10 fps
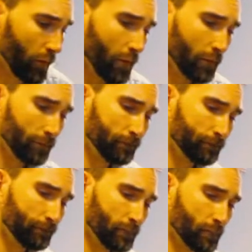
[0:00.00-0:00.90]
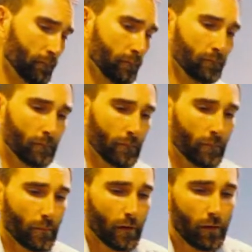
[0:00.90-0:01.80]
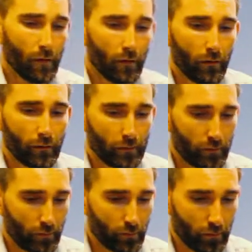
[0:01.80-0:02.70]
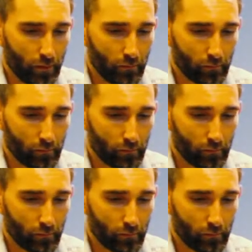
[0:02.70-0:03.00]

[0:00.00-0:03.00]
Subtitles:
well. Oh, you're in trouble now.